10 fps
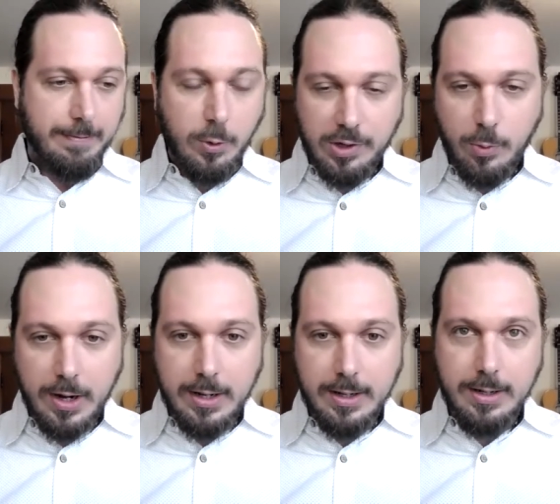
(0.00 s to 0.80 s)
If folks
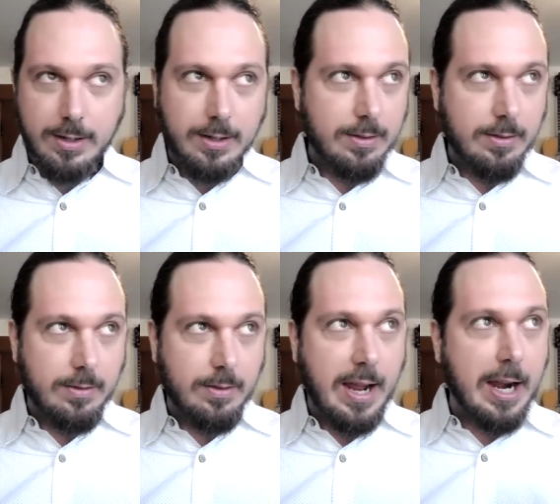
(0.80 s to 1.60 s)
want to
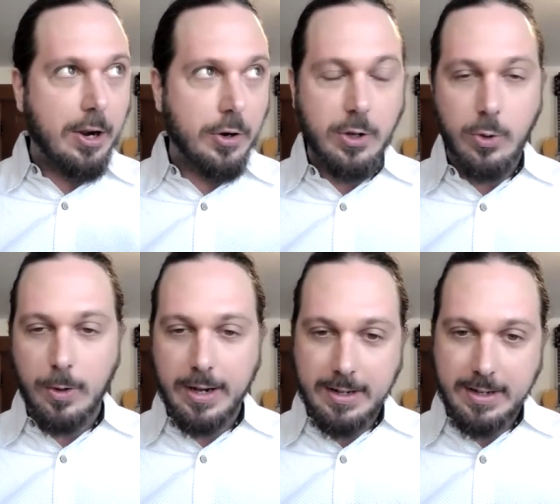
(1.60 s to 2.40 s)
hire
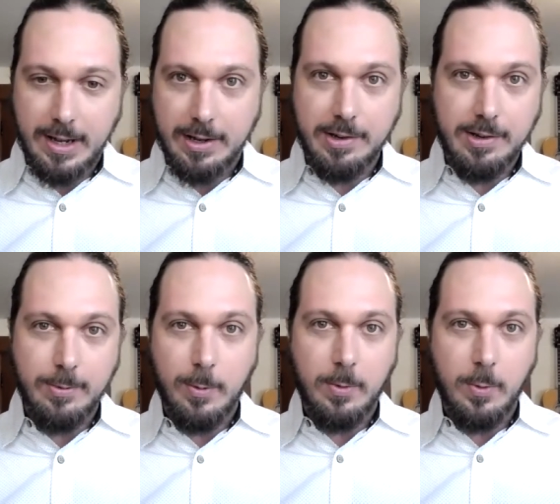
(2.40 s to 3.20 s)
you or get in
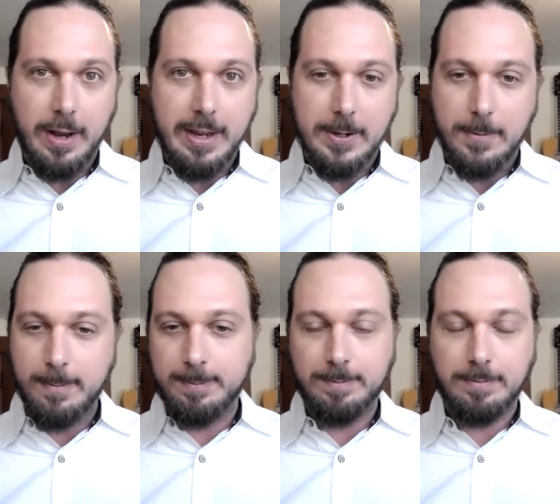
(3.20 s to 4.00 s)
touch, what do they do?